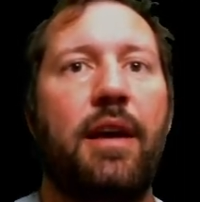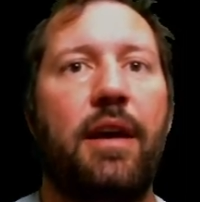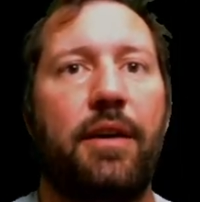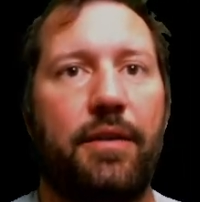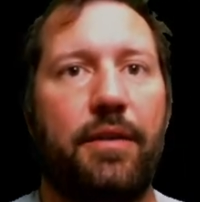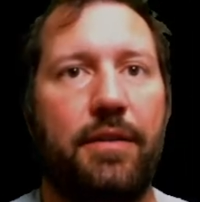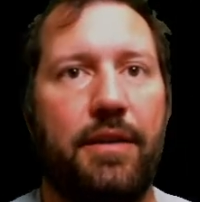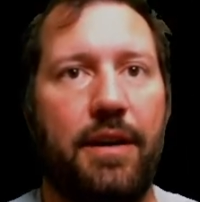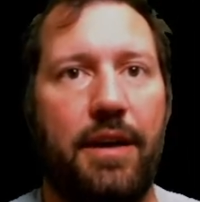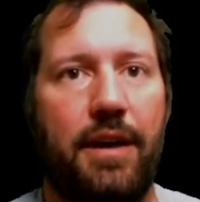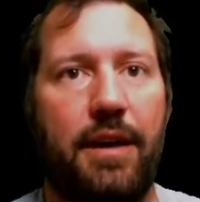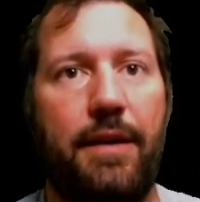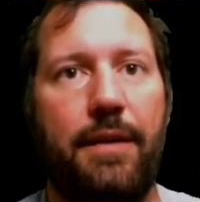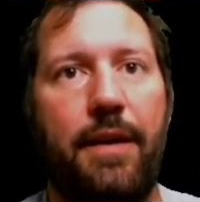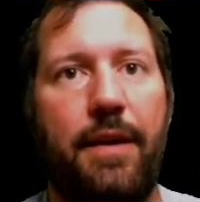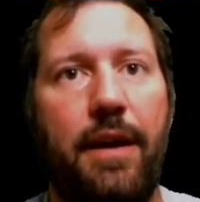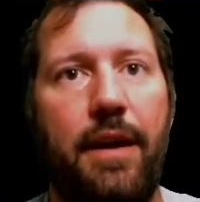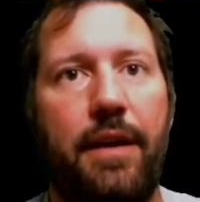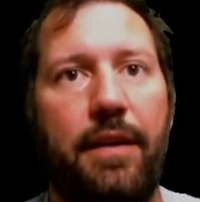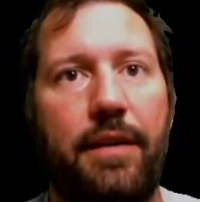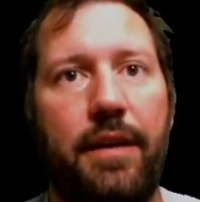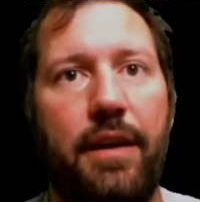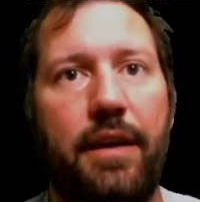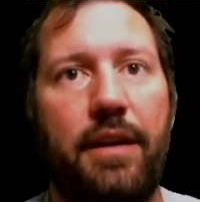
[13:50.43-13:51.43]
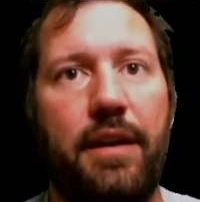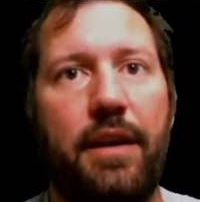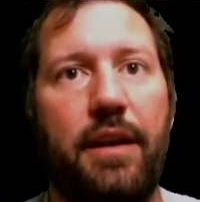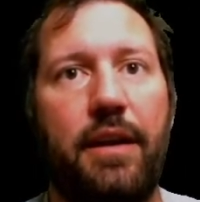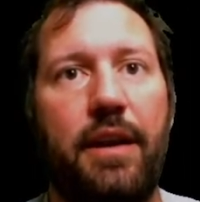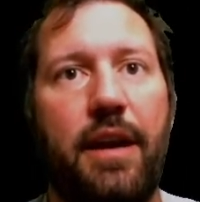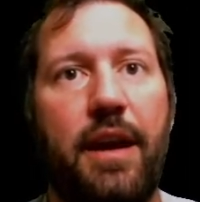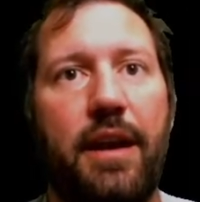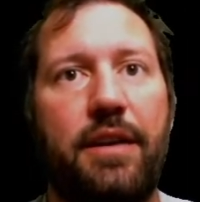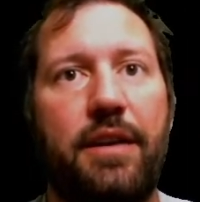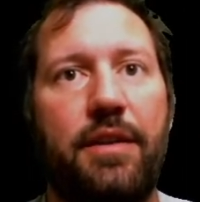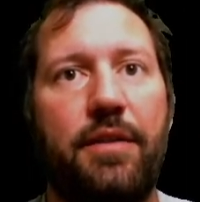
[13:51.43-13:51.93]
Okay, and then
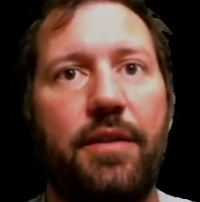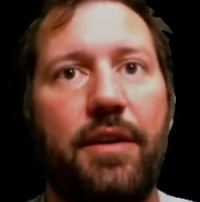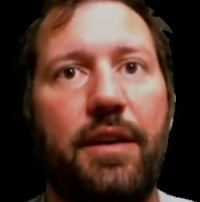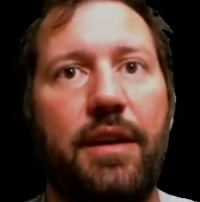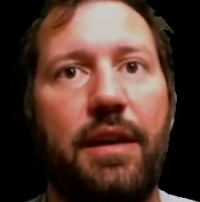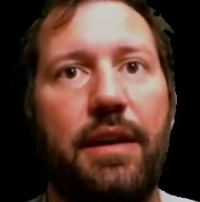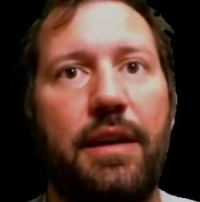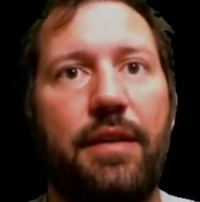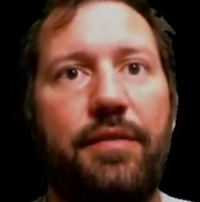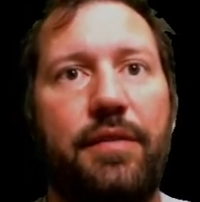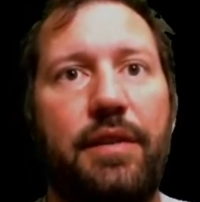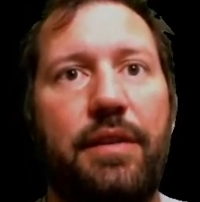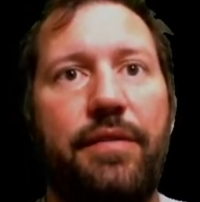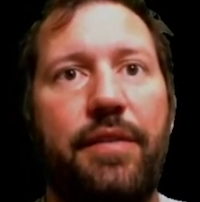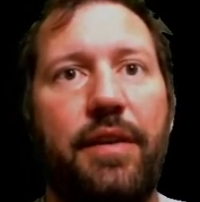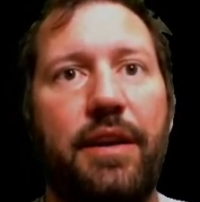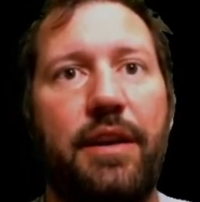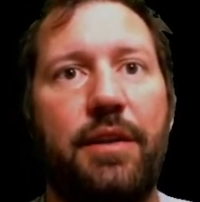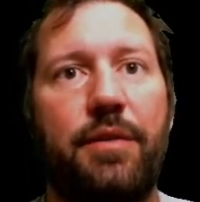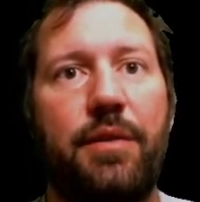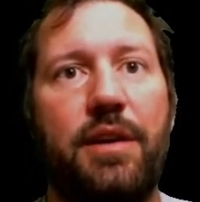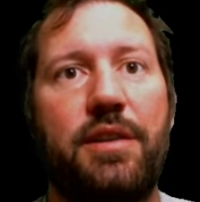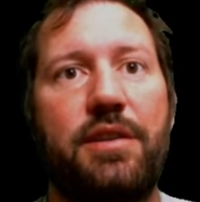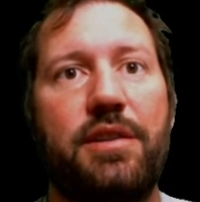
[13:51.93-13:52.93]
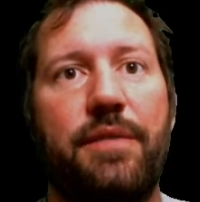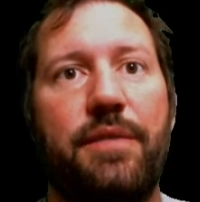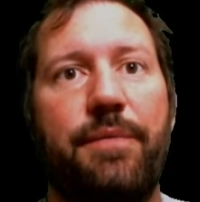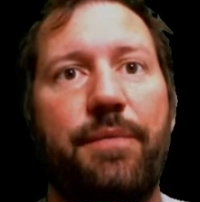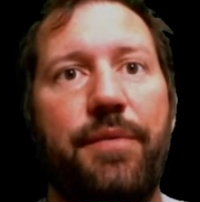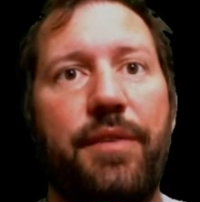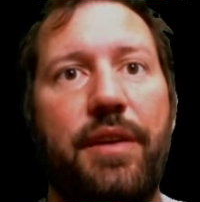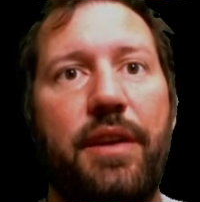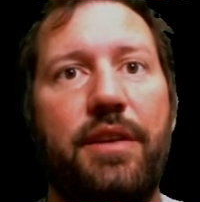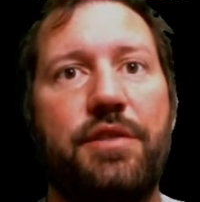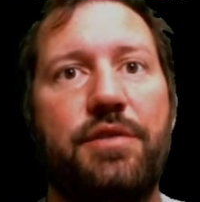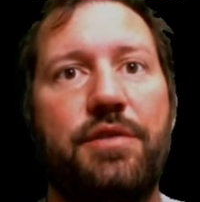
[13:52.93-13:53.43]
inaccurate NFT
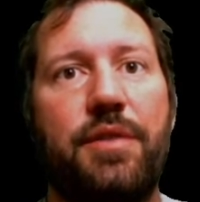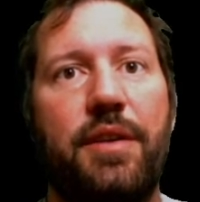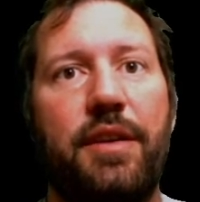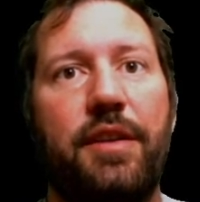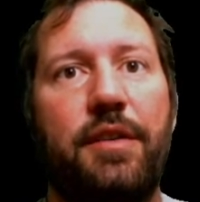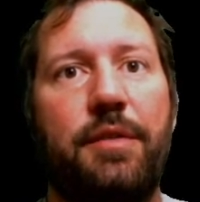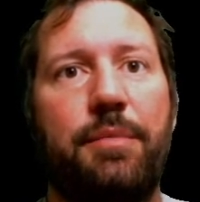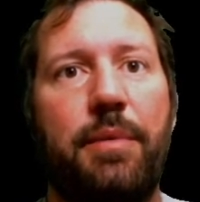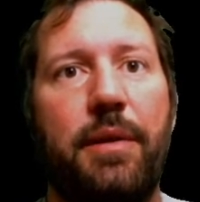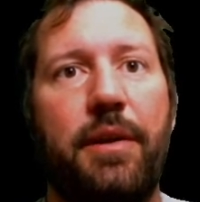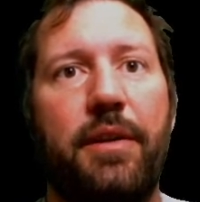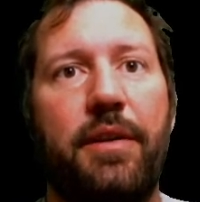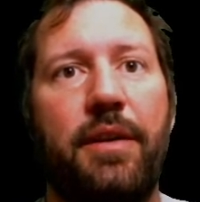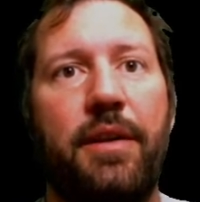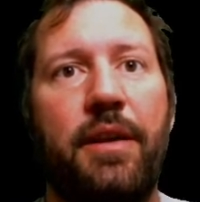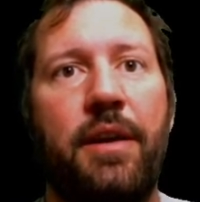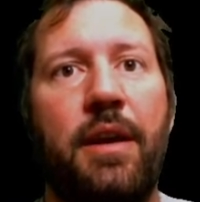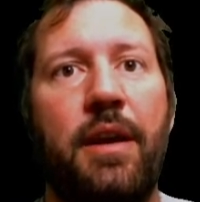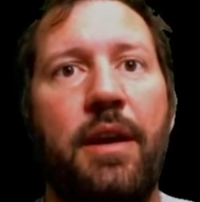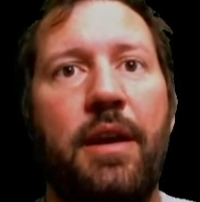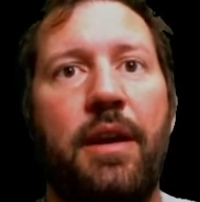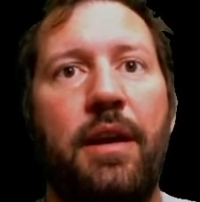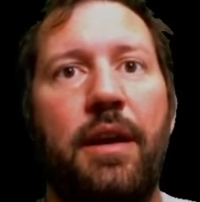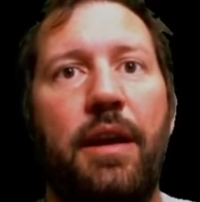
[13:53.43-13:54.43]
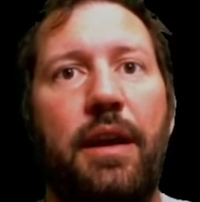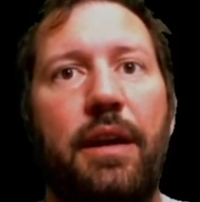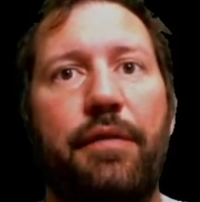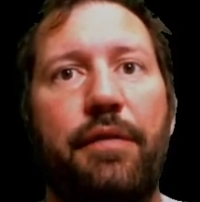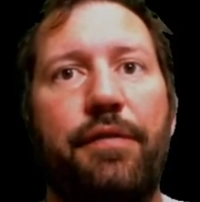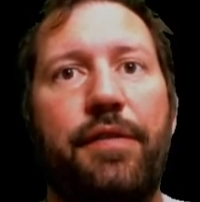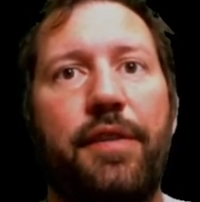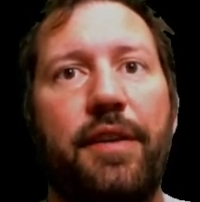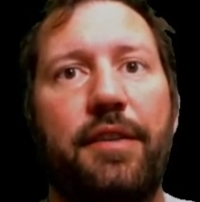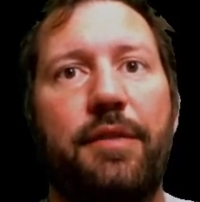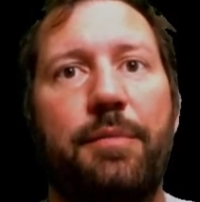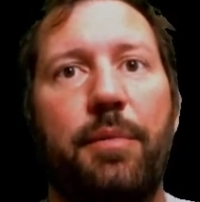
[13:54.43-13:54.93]
valuation, intransparent
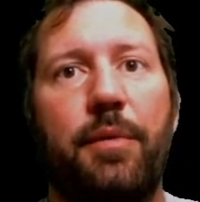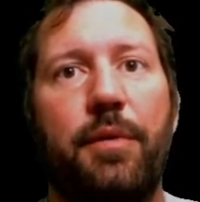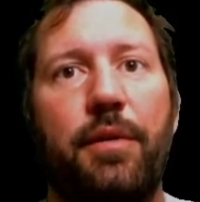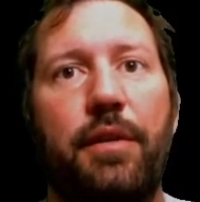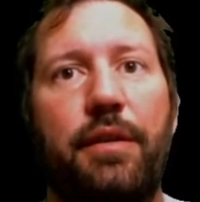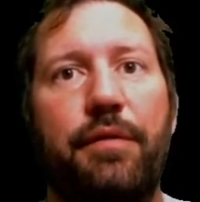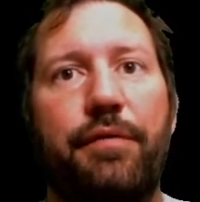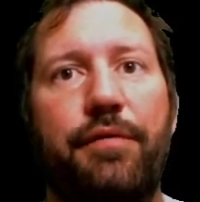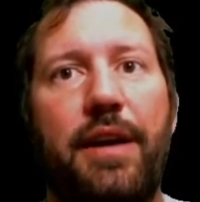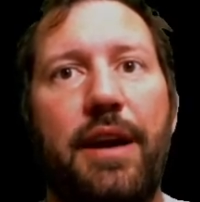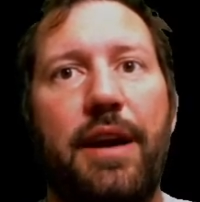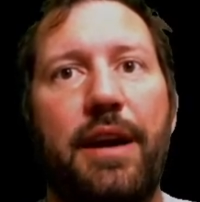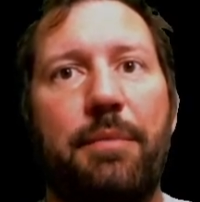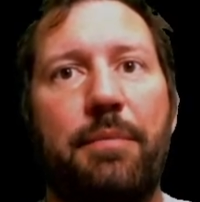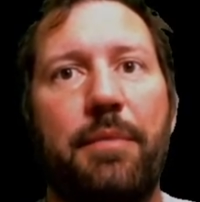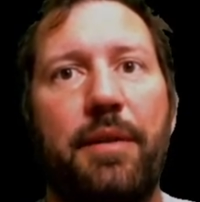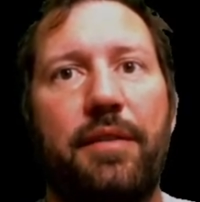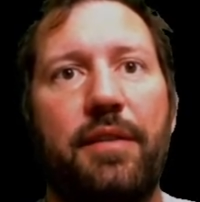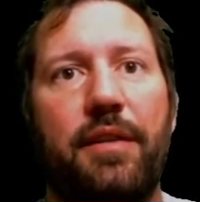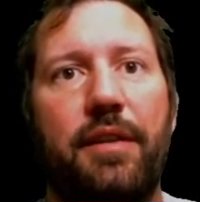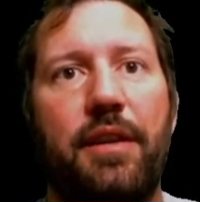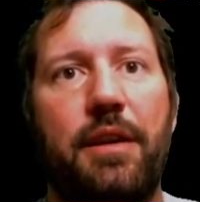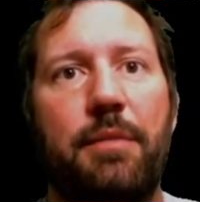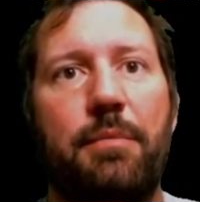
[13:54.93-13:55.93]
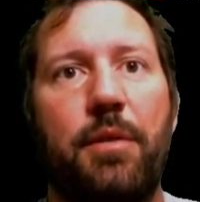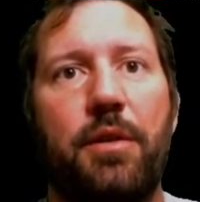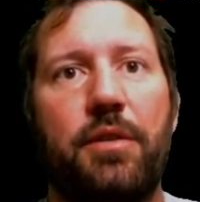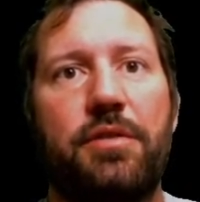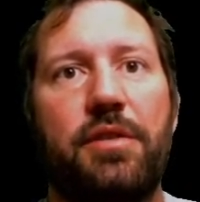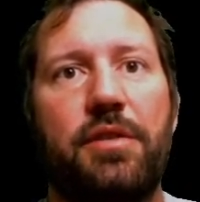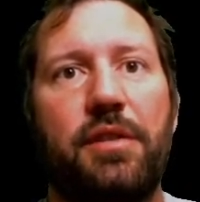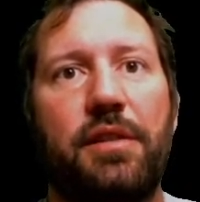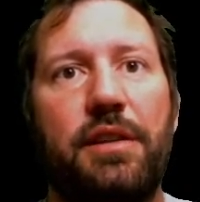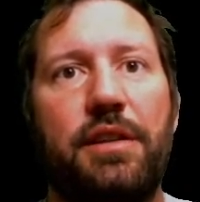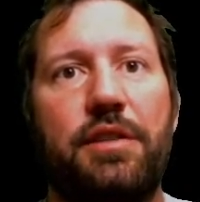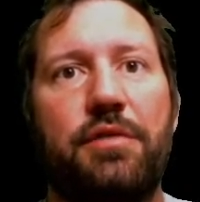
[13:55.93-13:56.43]
inflexible and fragmented,
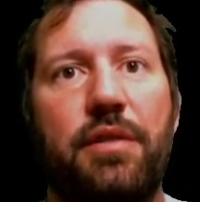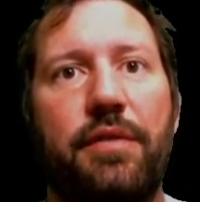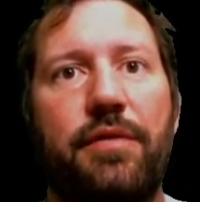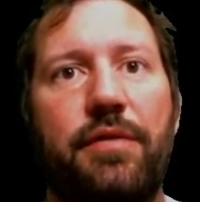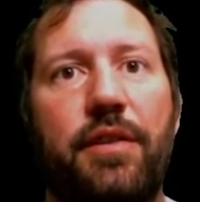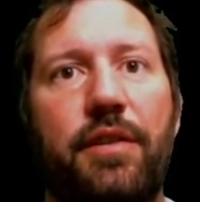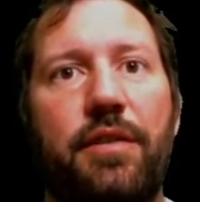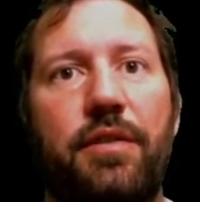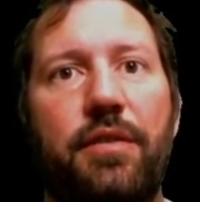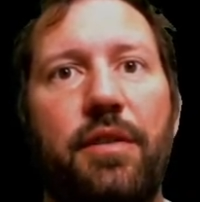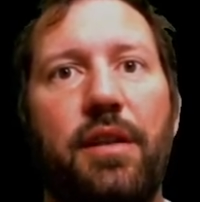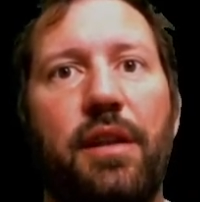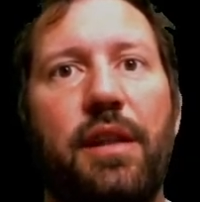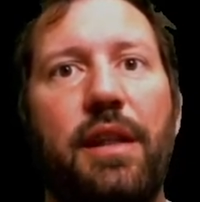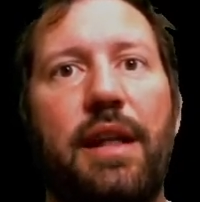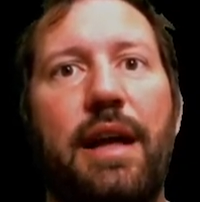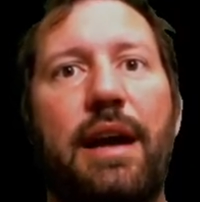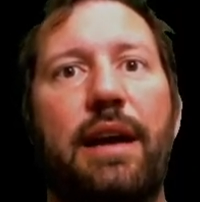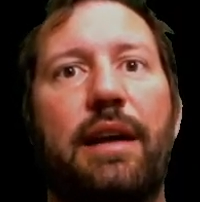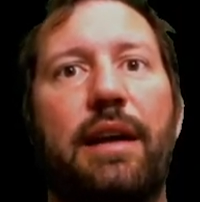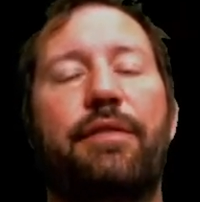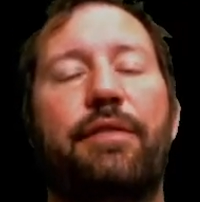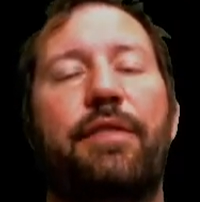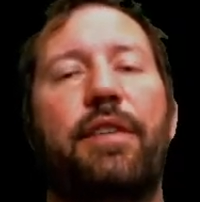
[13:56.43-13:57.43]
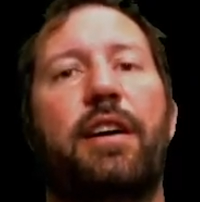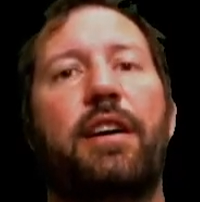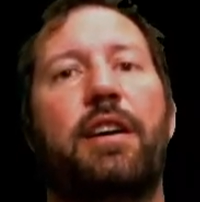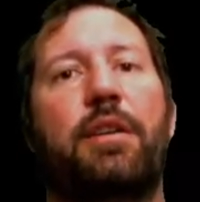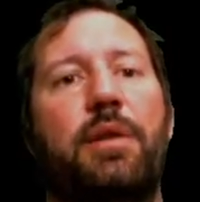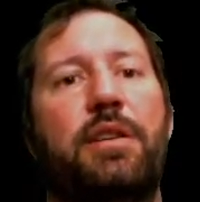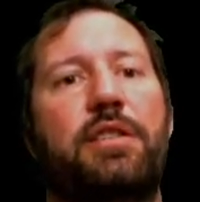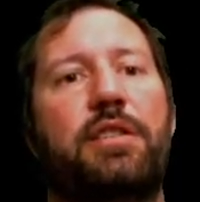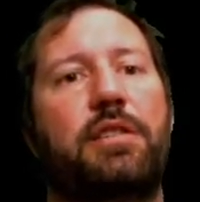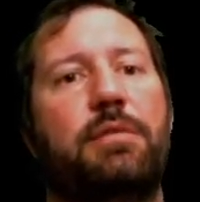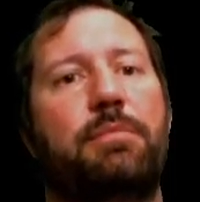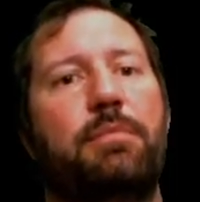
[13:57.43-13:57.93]
emotionally driven due to lack of
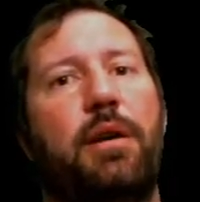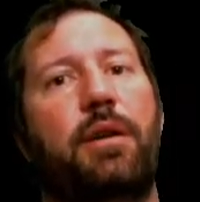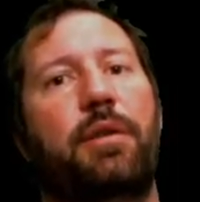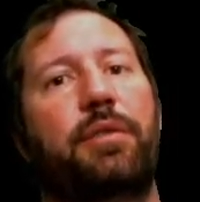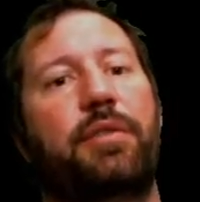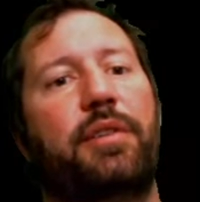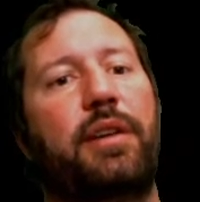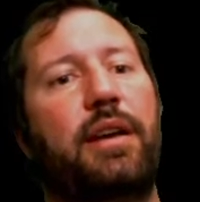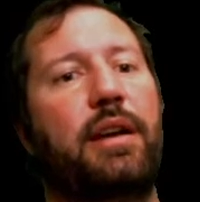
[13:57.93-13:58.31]
valuation models.